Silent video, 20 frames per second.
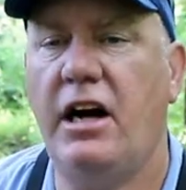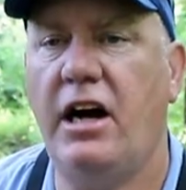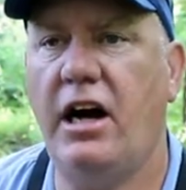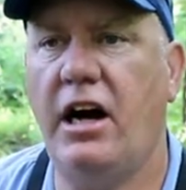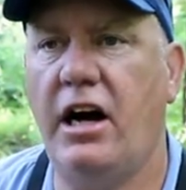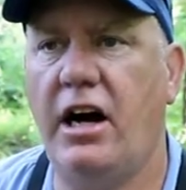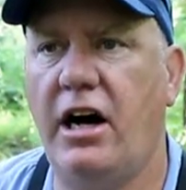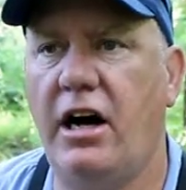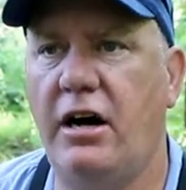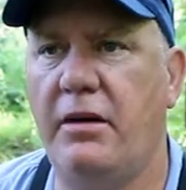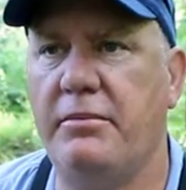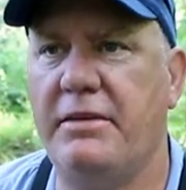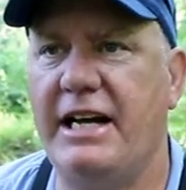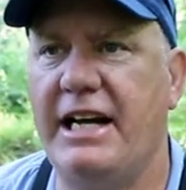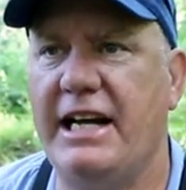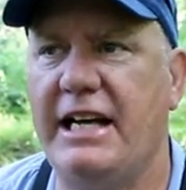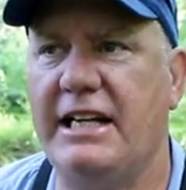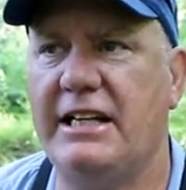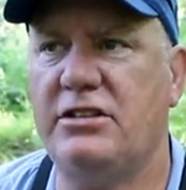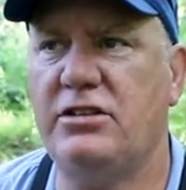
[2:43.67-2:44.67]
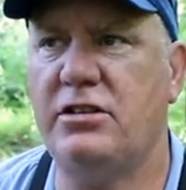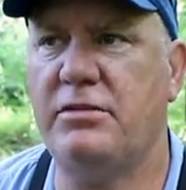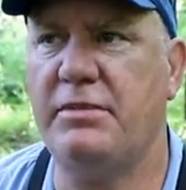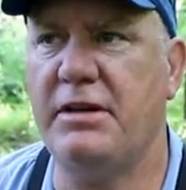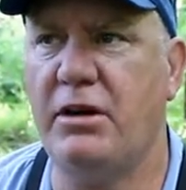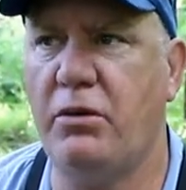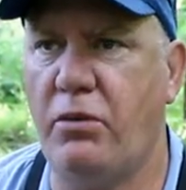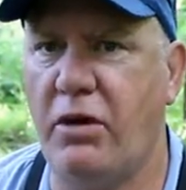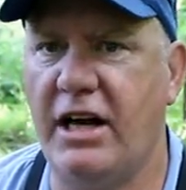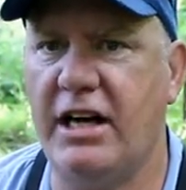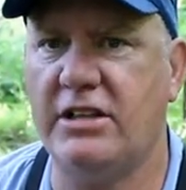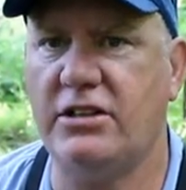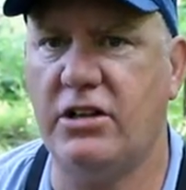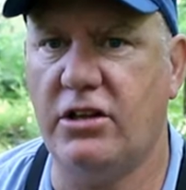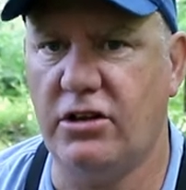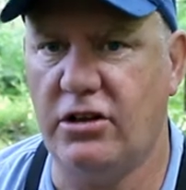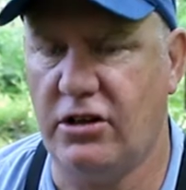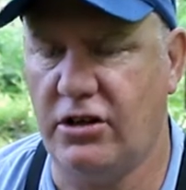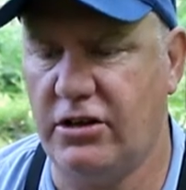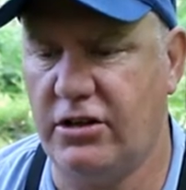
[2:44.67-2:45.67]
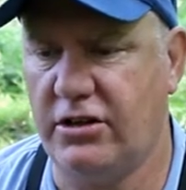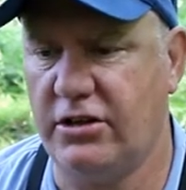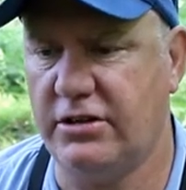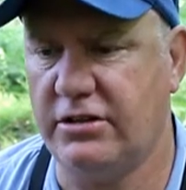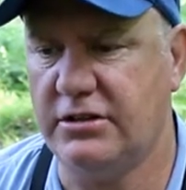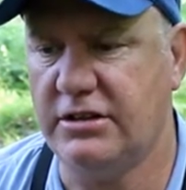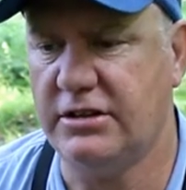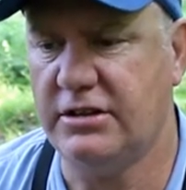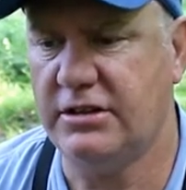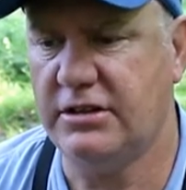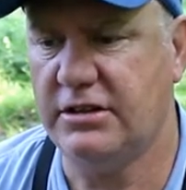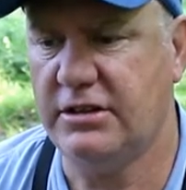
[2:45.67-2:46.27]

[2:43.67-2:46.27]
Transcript: Um, and it took me a while to learn,